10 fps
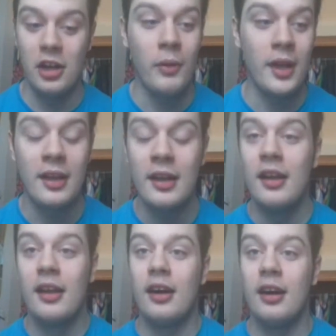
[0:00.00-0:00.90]
going,
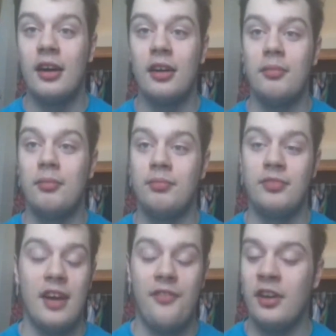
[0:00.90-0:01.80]

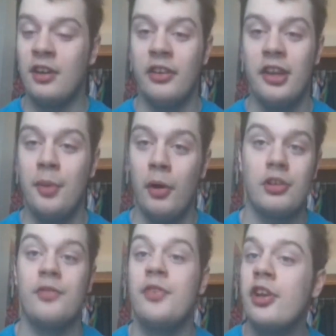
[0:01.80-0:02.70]
definitely
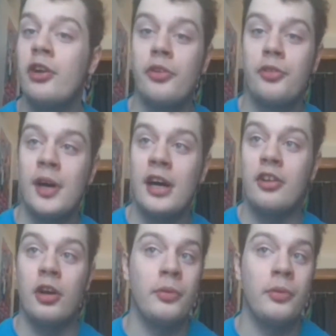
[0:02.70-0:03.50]
post a video response,